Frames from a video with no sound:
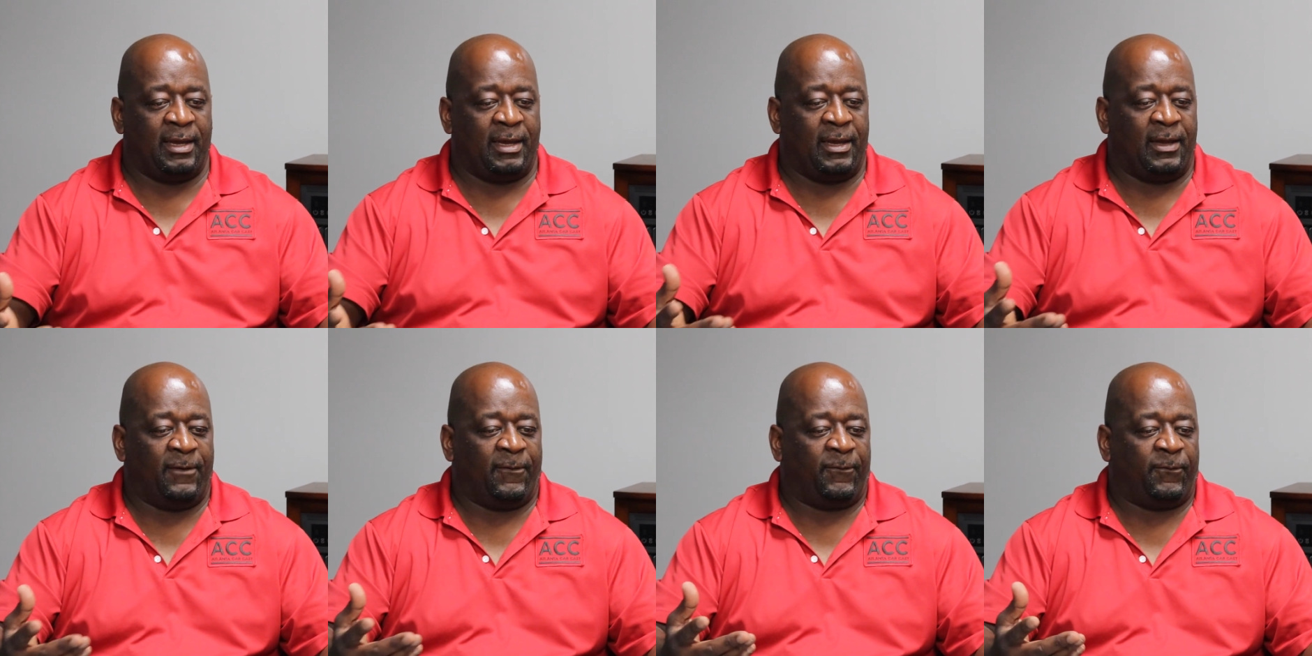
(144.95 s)

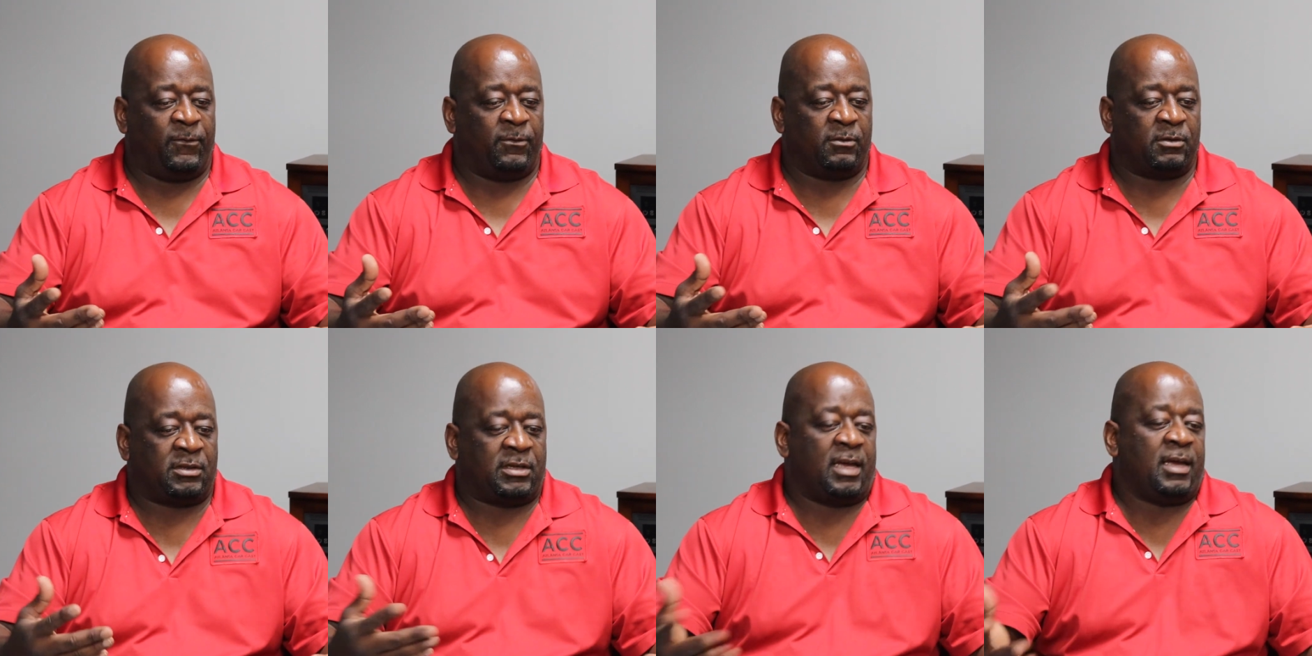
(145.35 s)
If
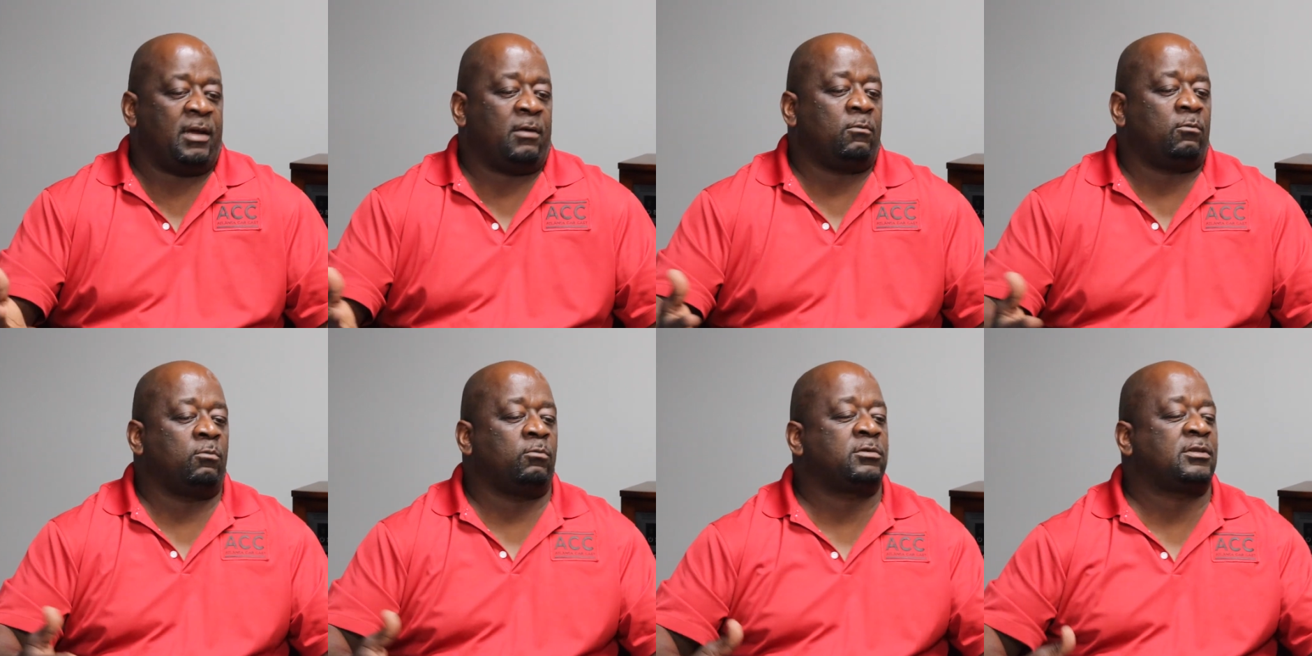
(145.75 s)
say
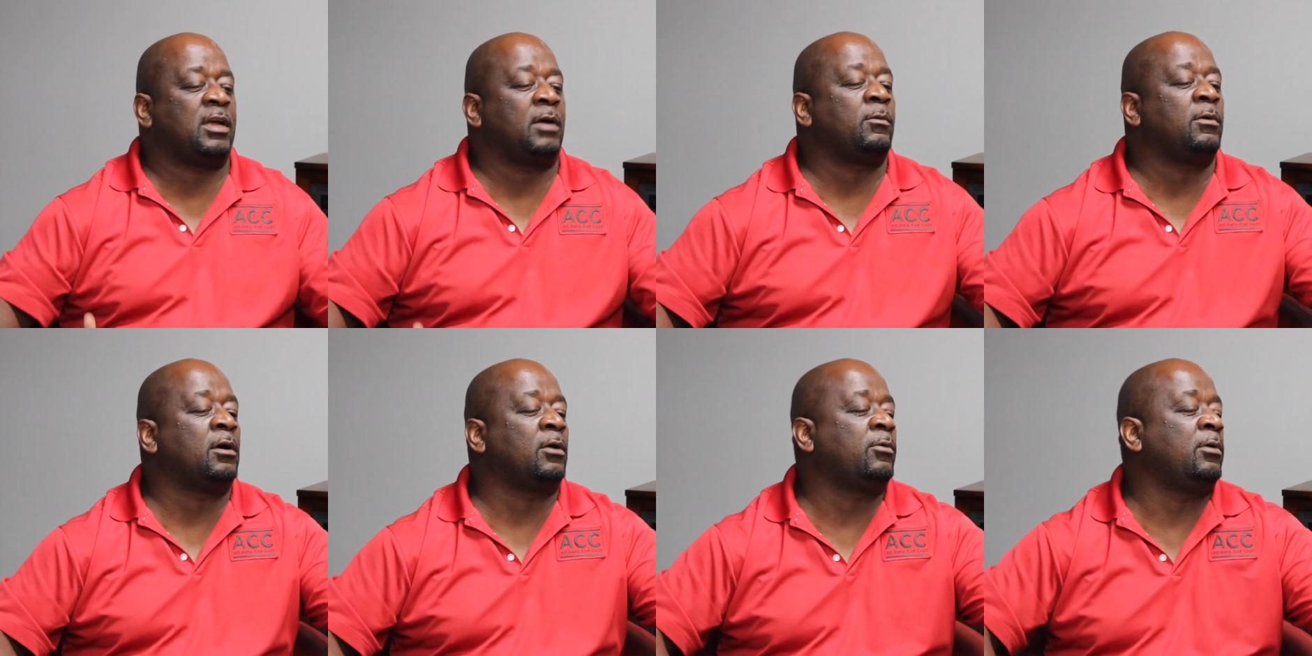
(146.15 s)

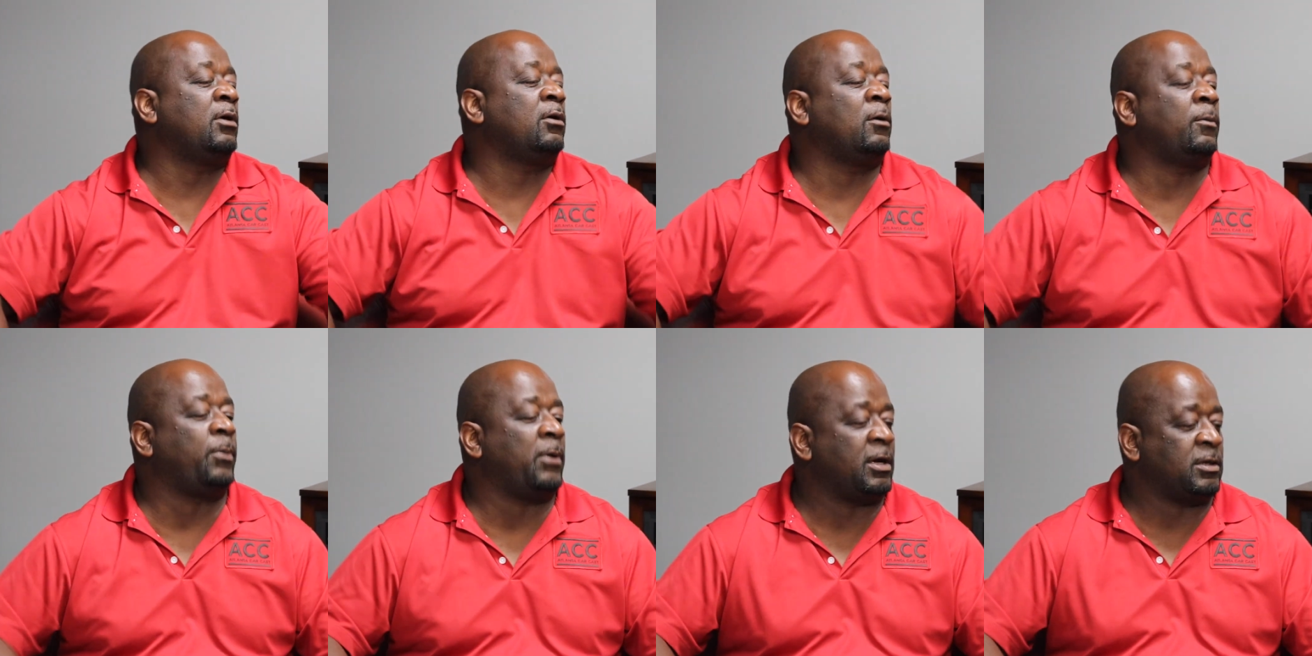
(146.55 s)
we agree
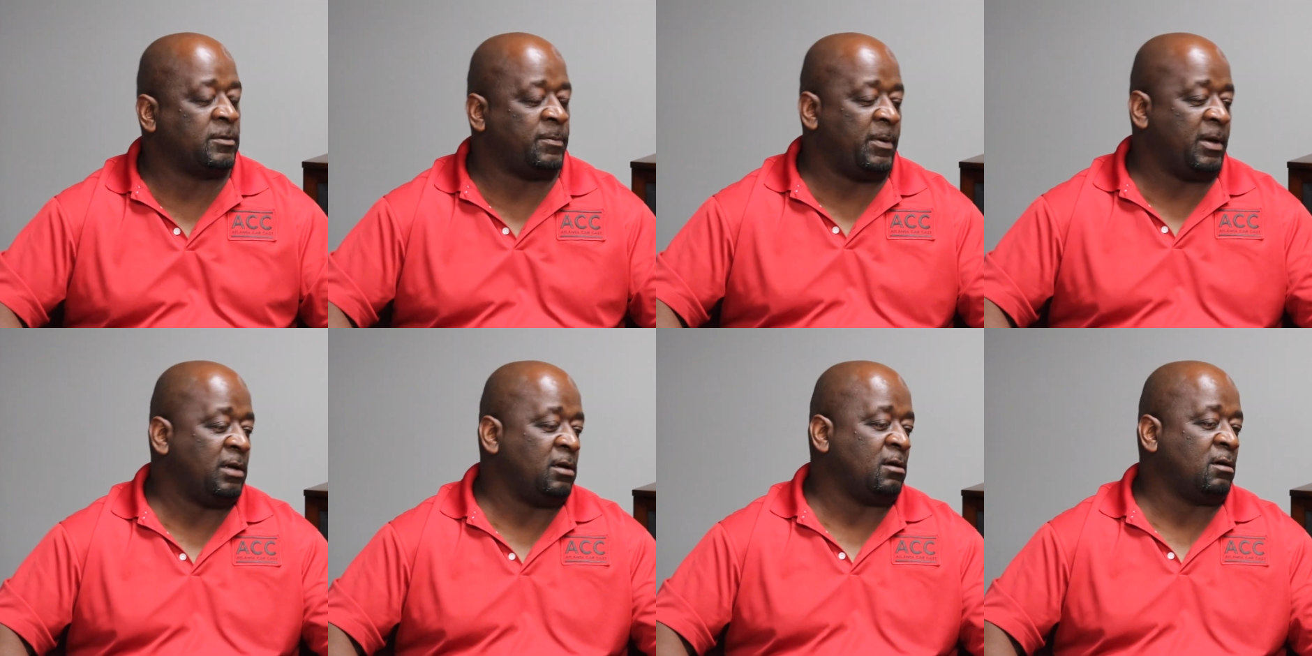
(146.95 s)
on the price
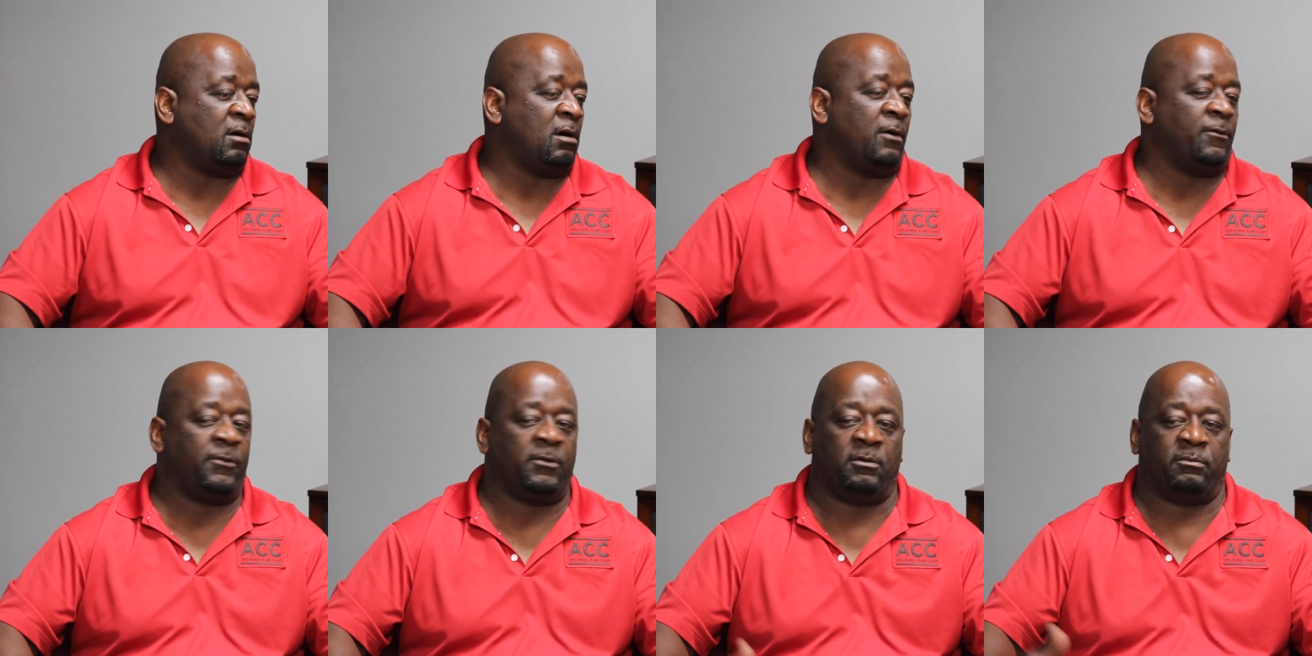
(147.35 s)
of painting the
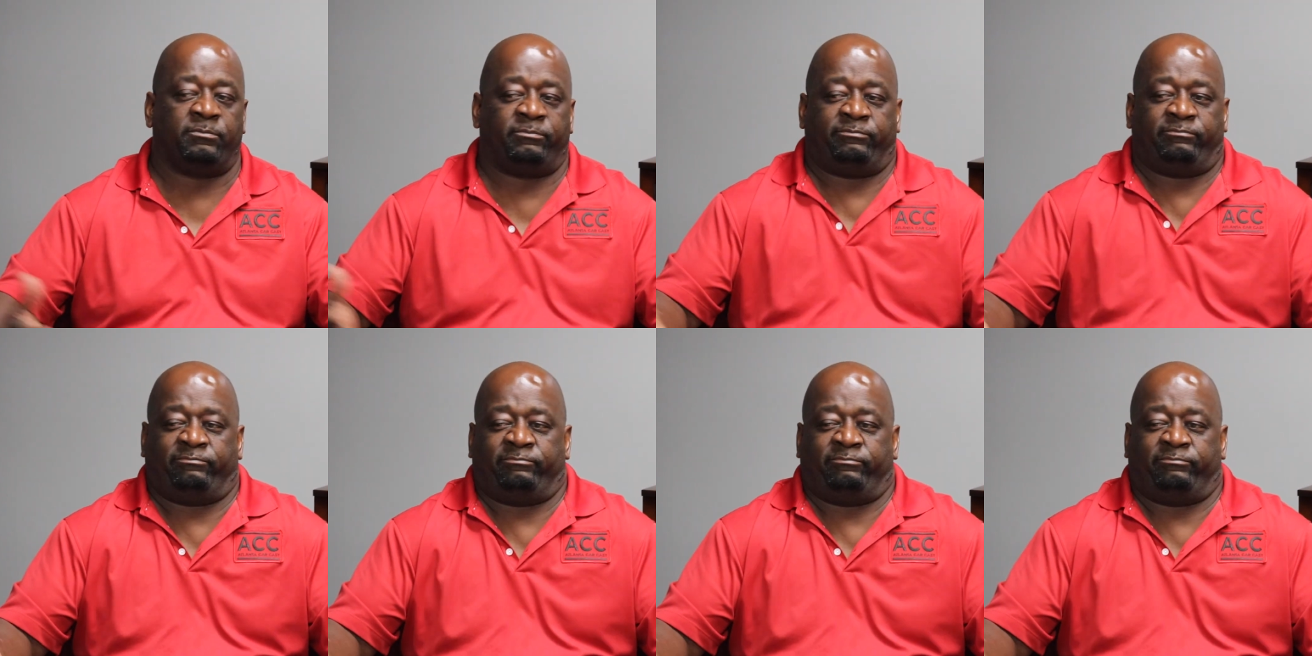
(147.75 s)
car for